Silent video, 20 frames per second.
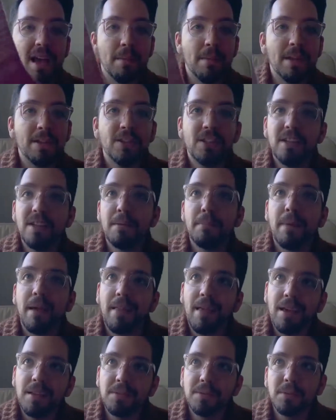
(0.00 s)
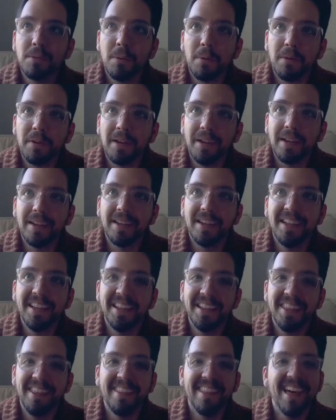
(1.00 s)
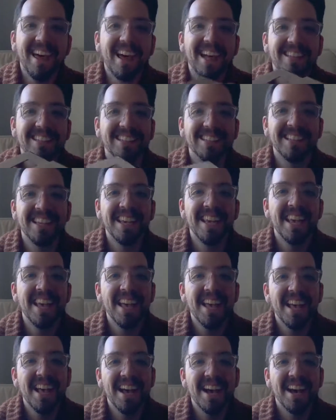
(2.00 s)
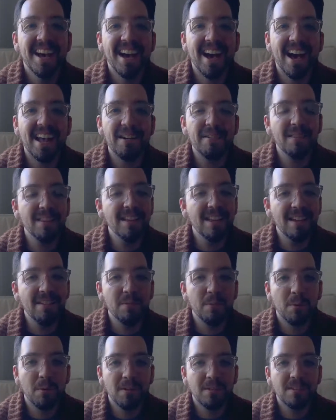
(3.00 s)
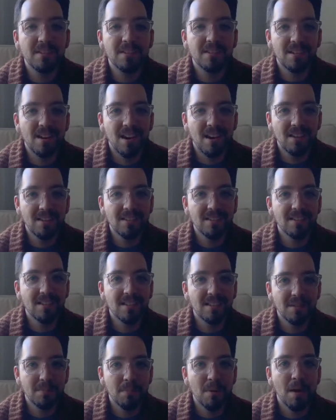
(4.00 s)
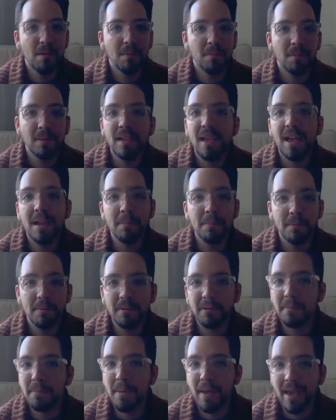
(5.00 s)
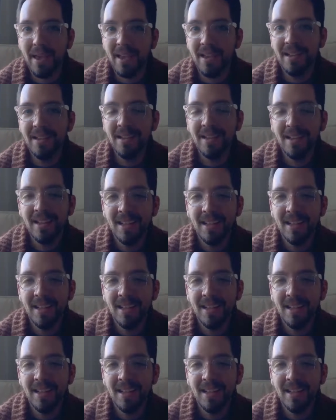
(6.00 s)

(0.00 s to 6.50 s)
mentioned in my last recording that I don't think I've worn socks since probably April or May.